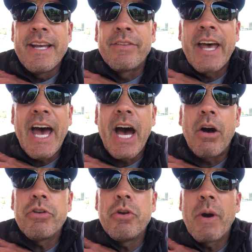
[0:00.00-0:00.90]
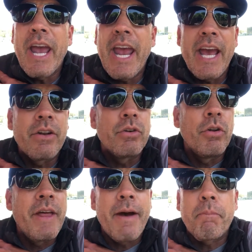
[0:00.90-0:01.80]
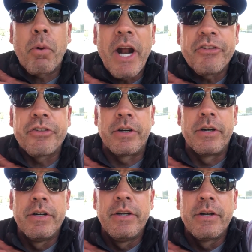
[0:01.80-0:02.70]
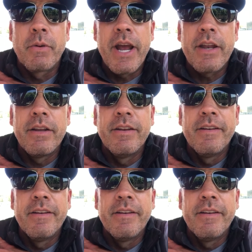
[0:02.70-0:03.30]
is how you handle that pressure, right?